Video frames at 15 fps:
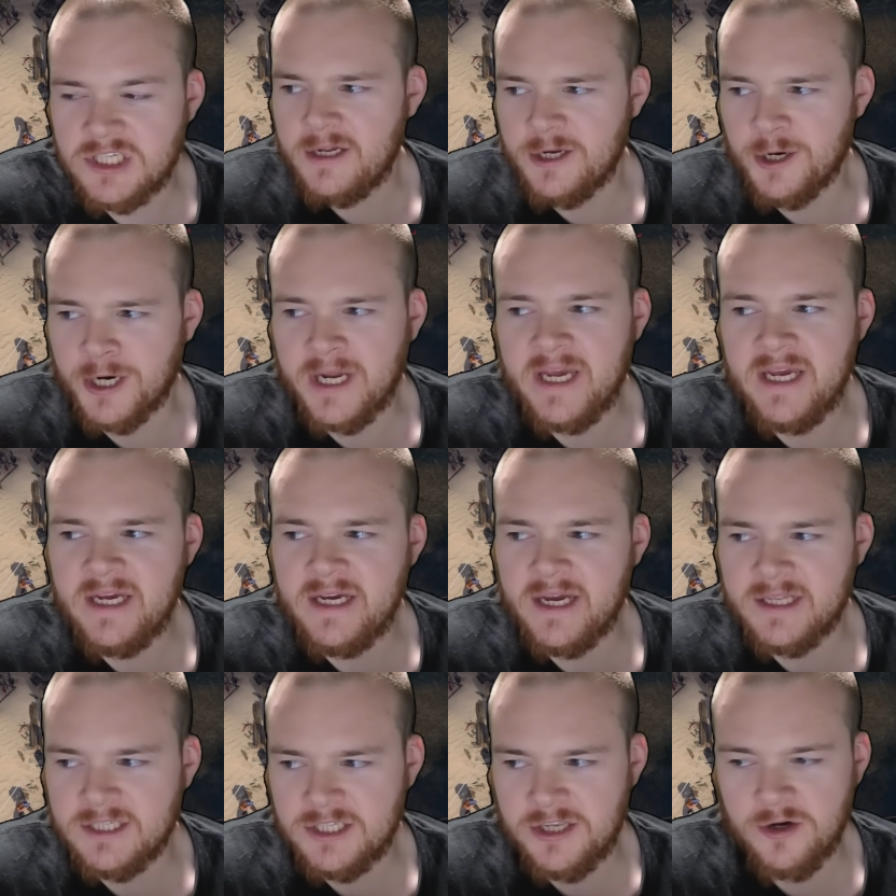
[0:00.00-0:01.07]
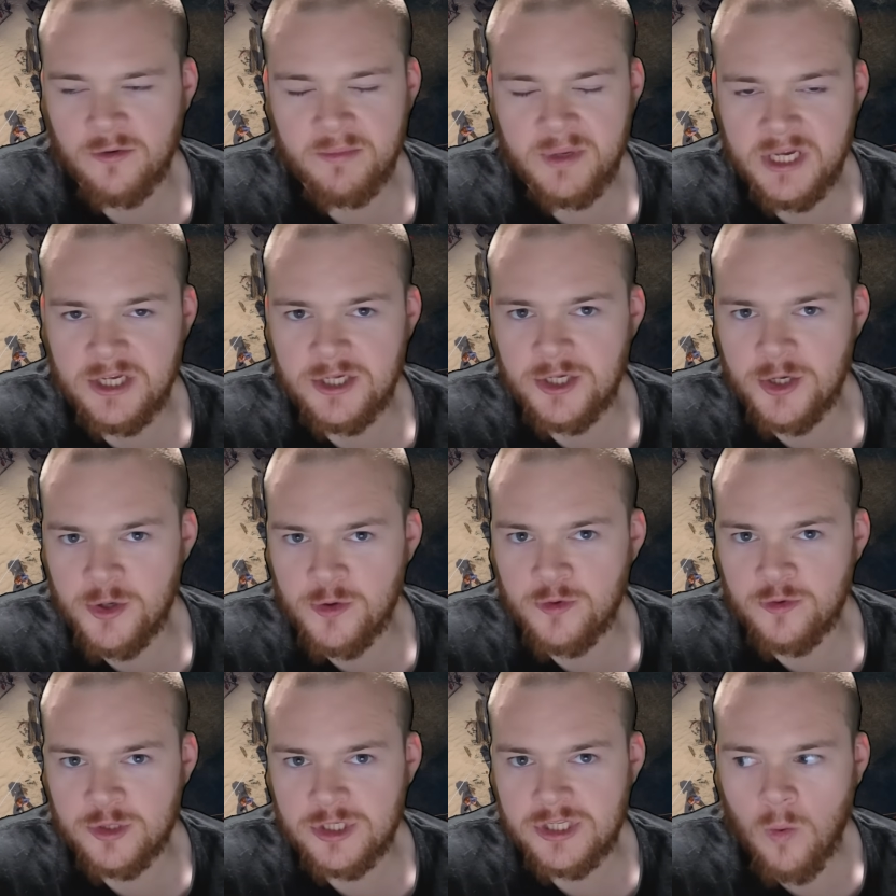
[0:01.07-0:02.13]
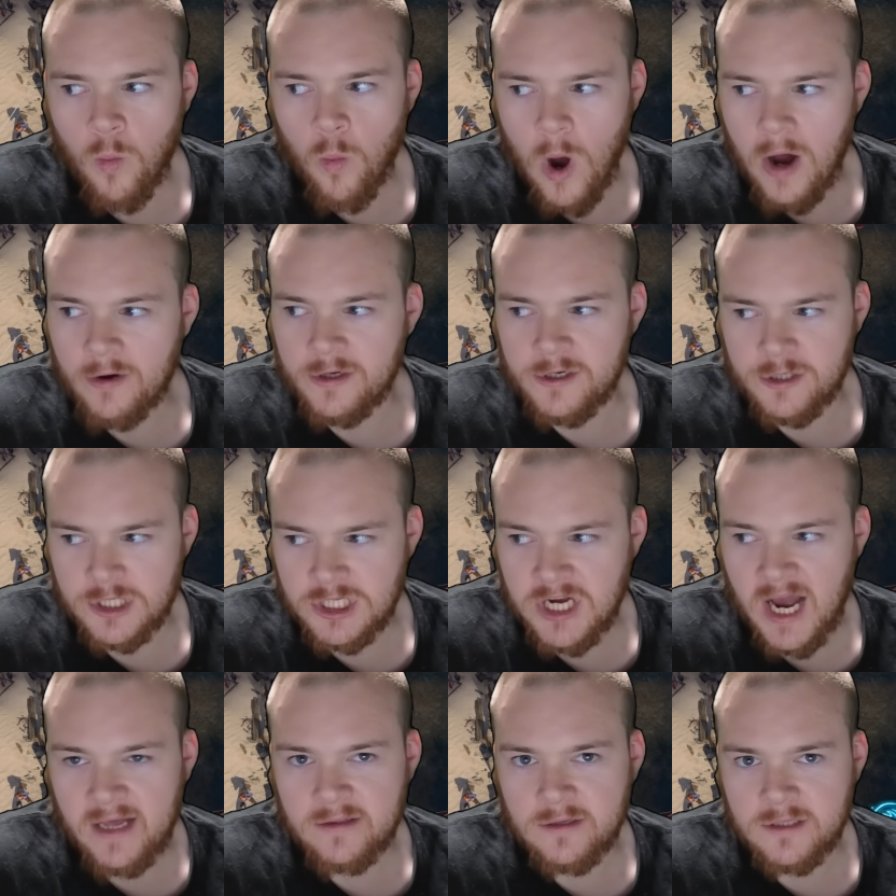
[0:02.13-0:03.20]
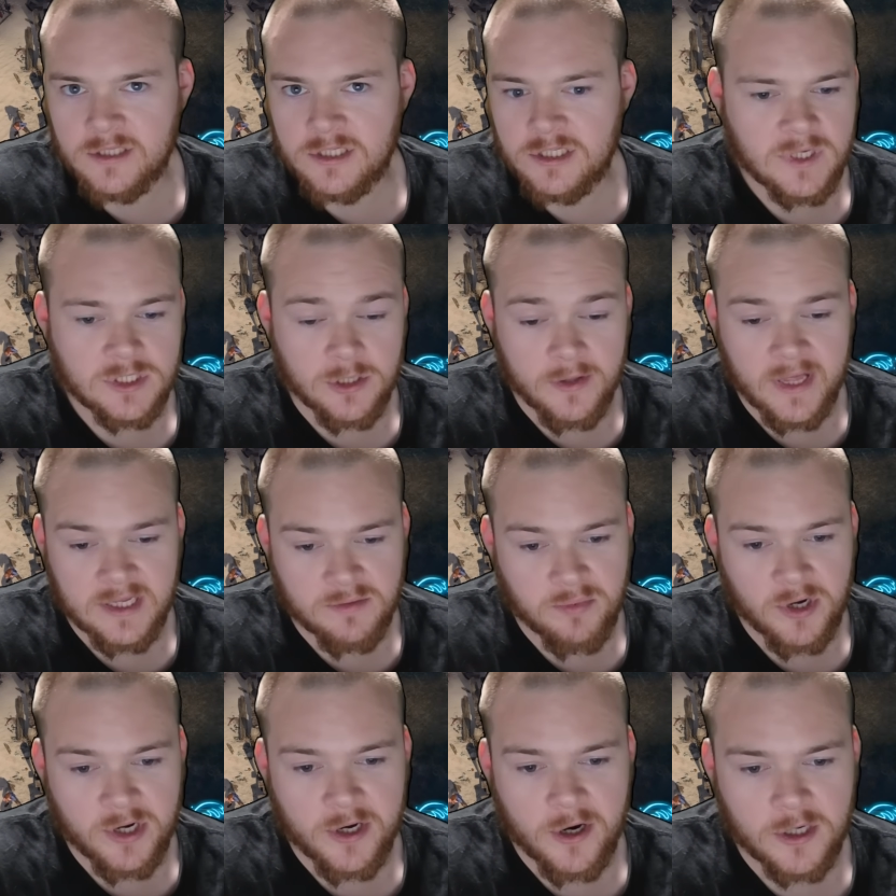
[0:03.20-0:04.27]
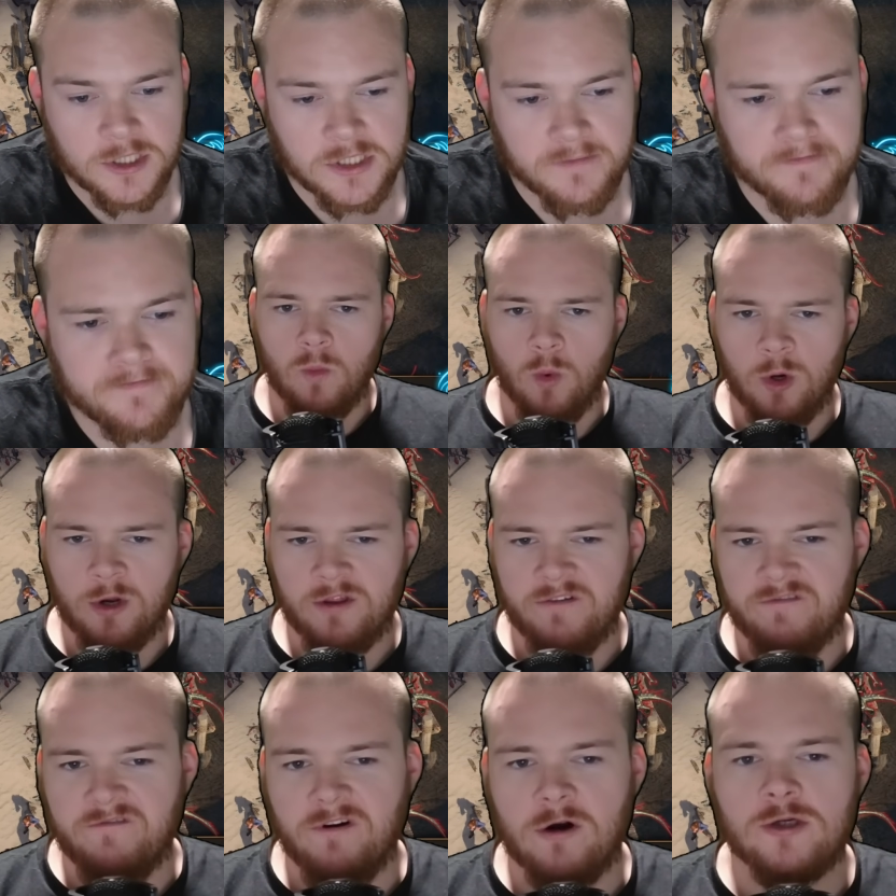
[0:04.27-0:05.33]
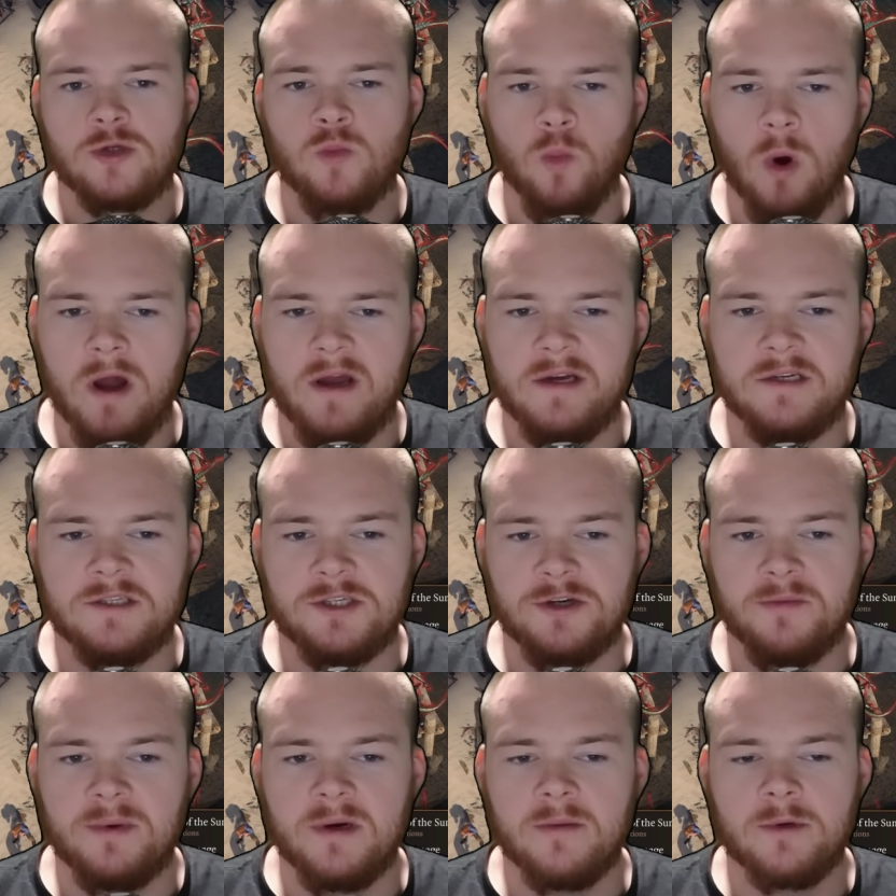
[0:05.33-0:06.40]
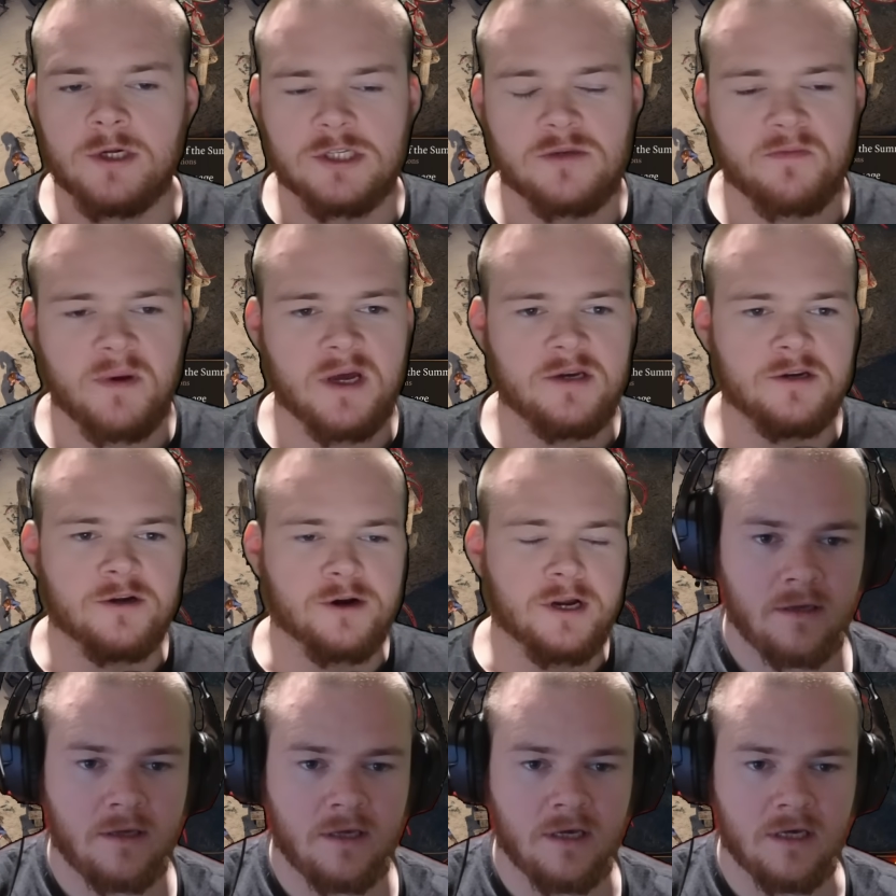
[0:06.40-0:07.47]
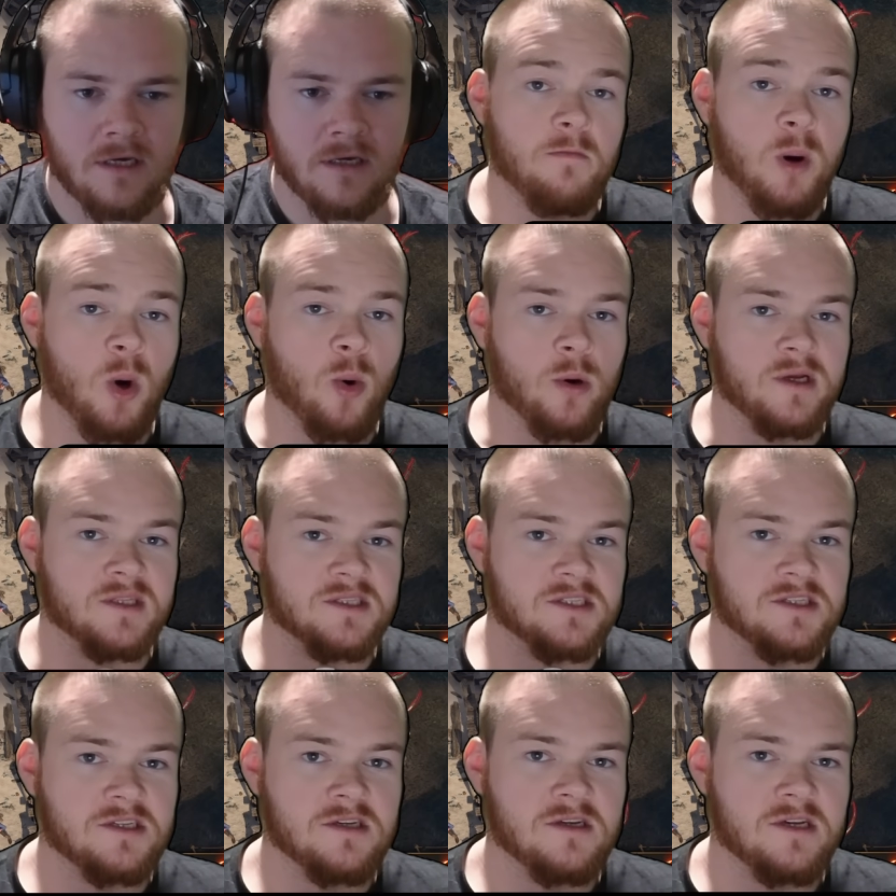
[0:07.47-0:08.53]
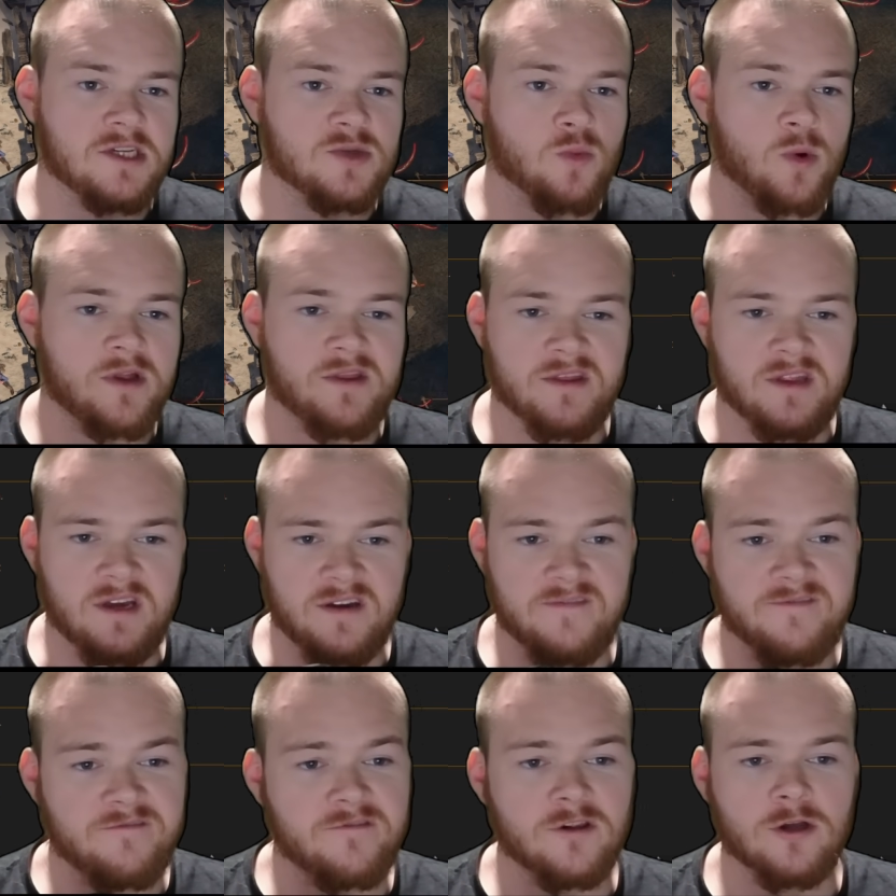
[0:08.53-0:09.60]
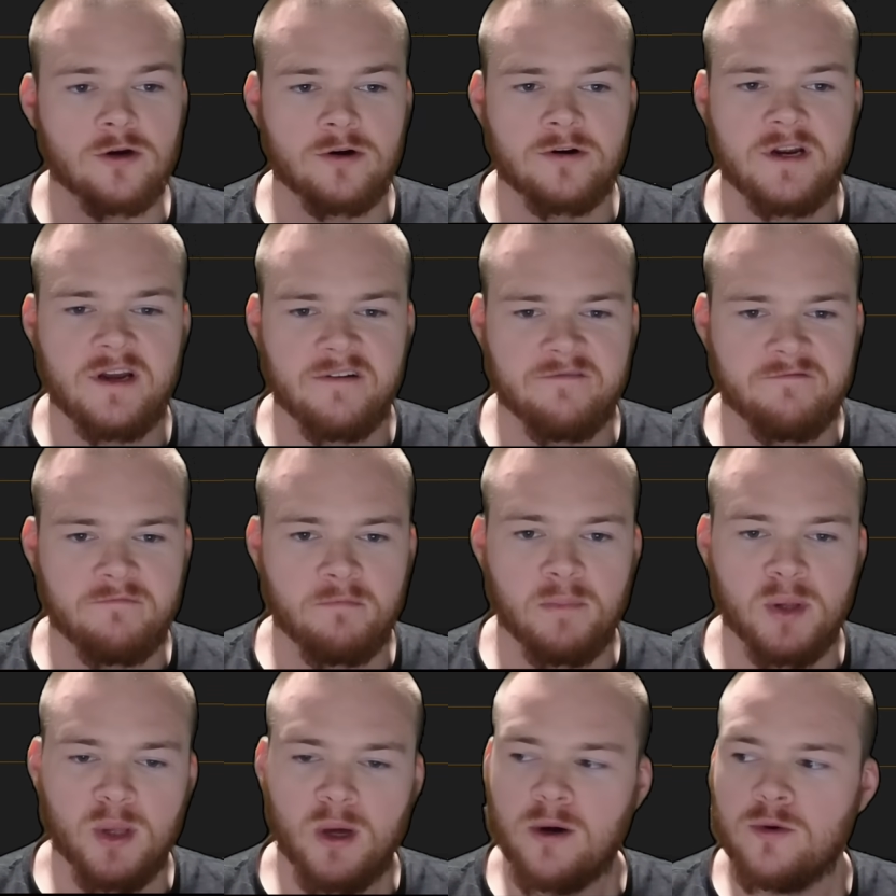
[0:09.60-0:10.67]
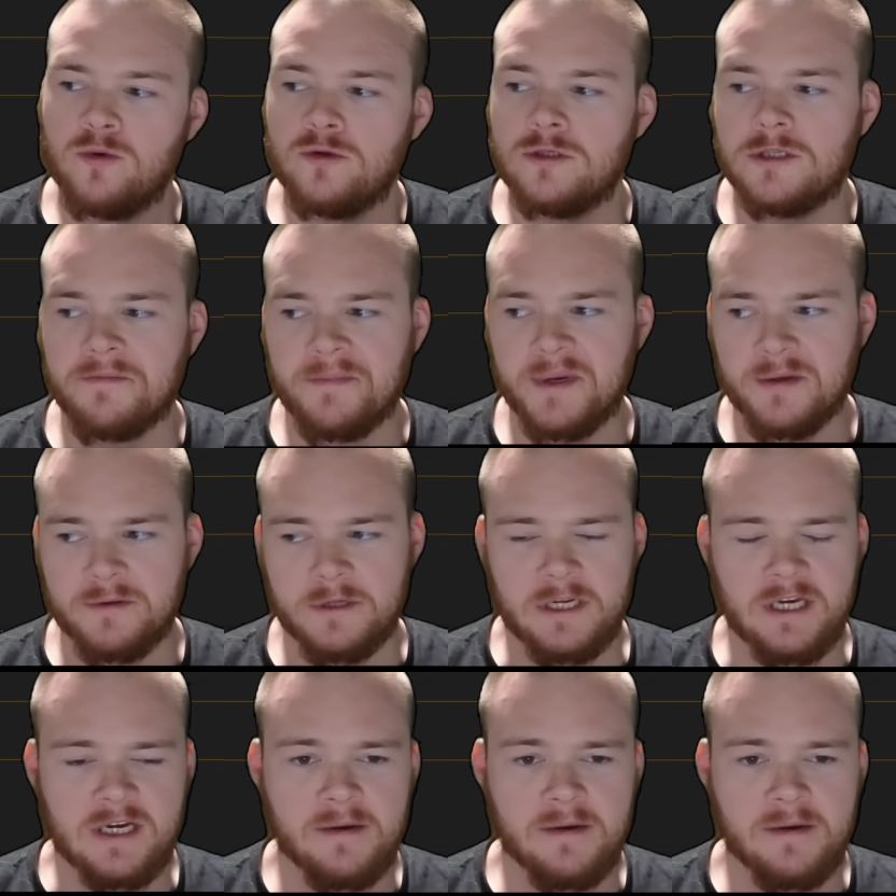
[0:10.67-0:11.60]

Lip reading: your key can still be used while you're silenced. So that's pretty awesome. One of the first ways you'll be able to spend your key points is with the Flurry of Blows ability.